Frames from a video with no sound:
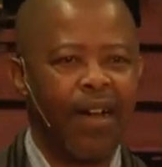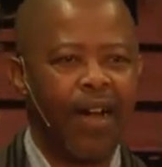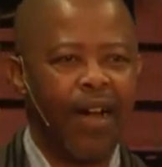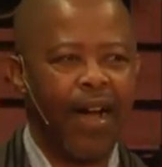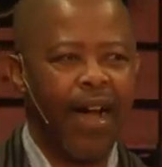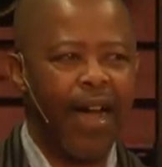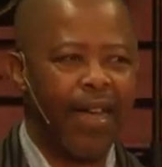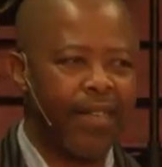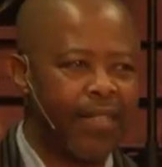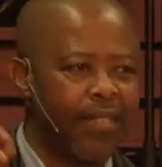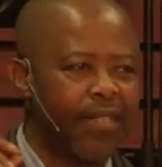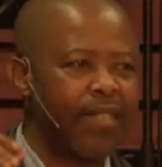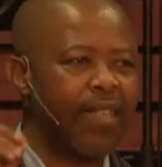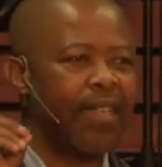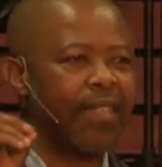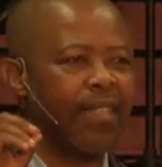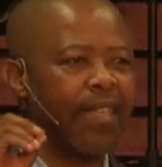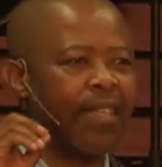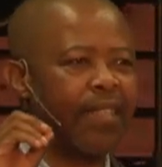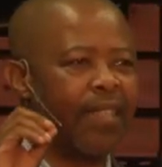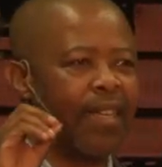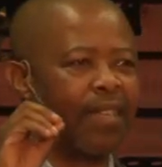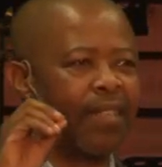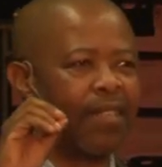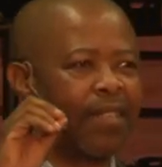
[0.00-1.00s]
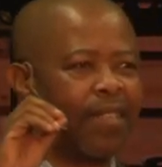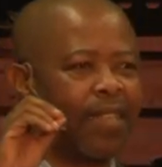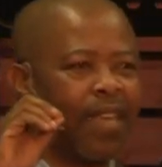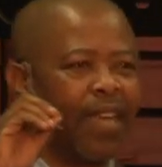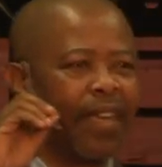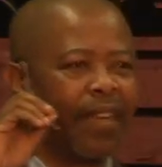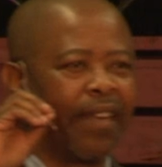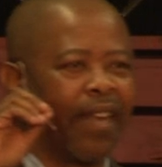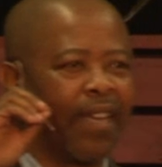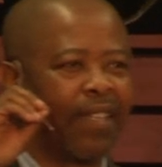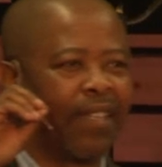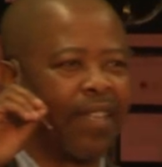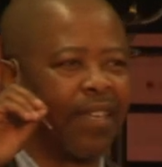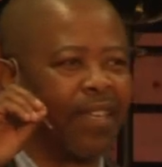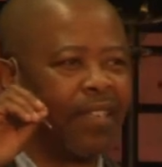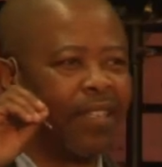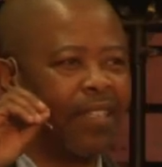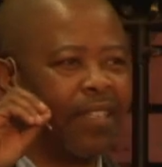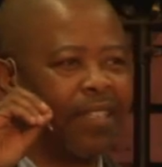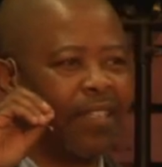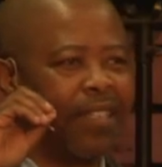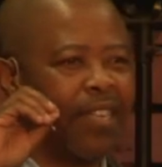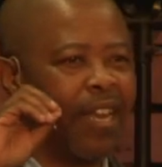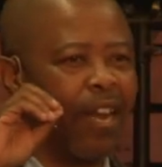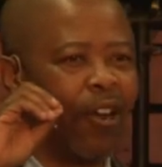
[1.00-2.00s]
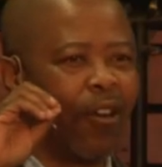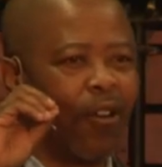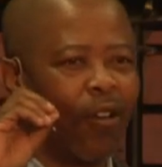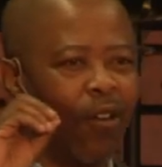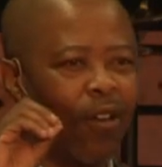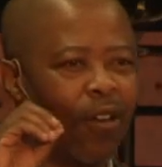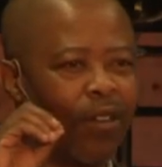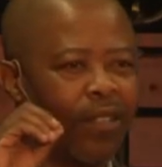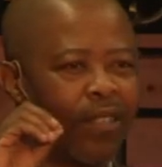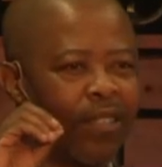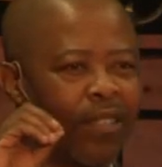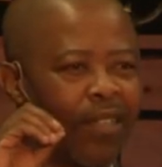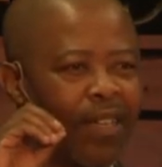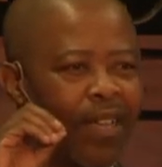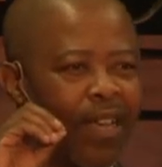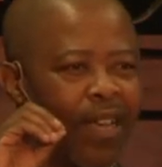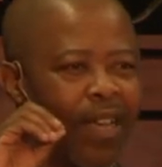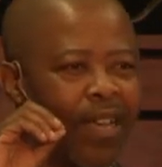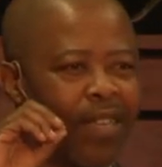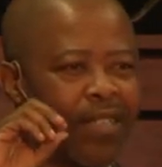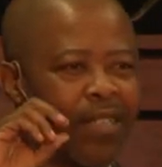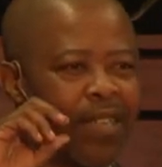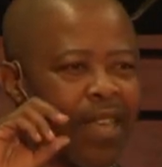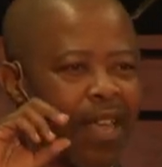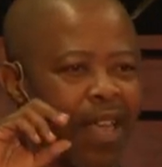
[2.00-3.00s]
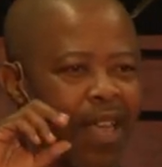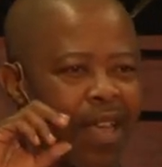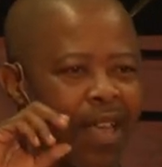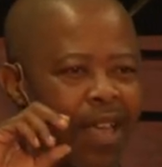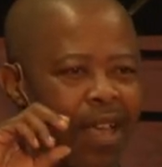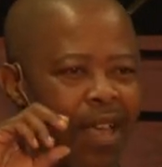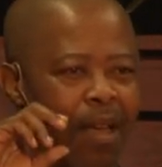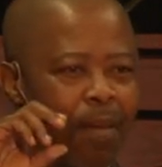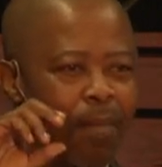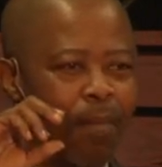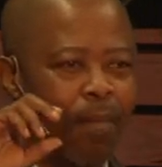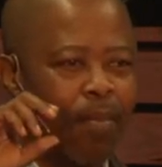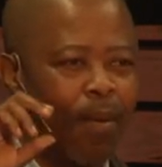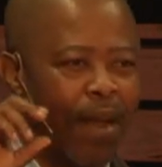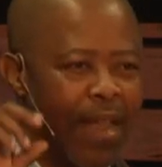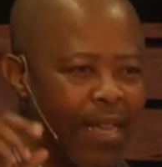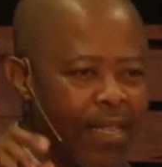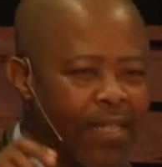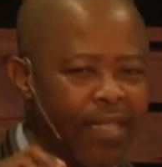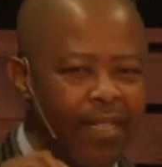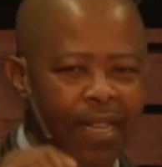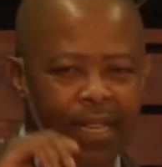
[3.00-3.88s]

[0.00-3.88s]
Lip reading: I started and say that the Lord has blessed